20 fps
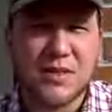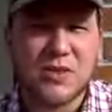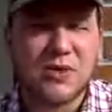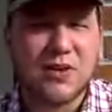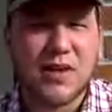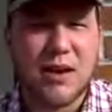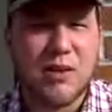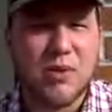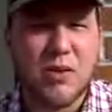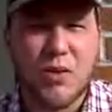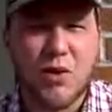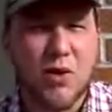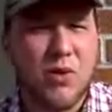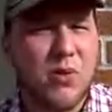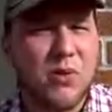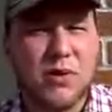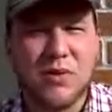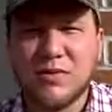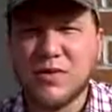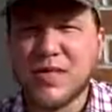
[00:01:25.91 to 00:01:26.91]
it took out all
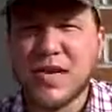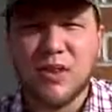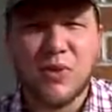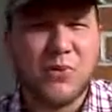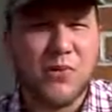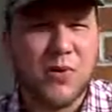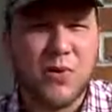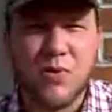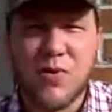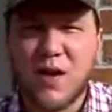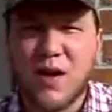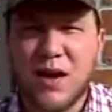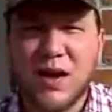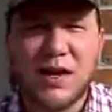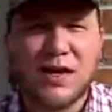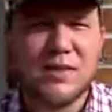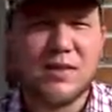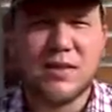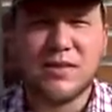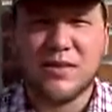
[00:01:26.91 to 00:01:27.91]
the telephone
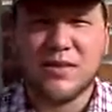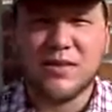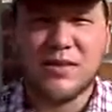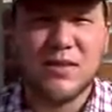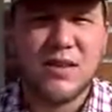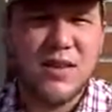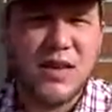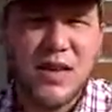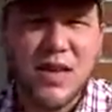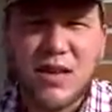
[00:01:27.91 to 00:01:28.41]
lines, and